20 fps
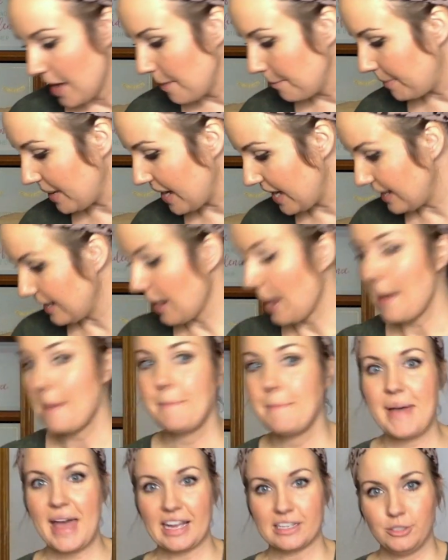but
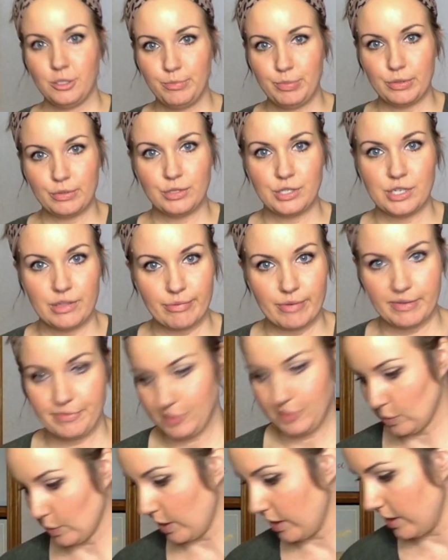back to bougie thrift
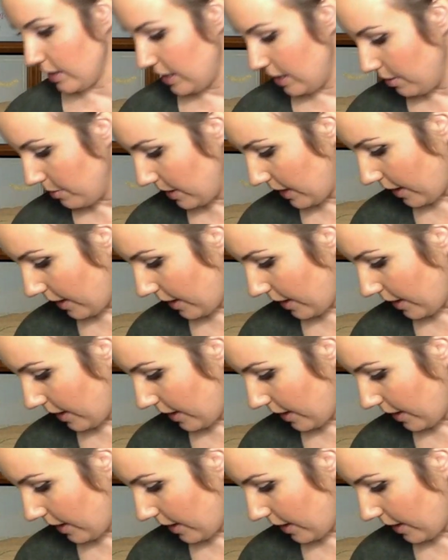store. Here we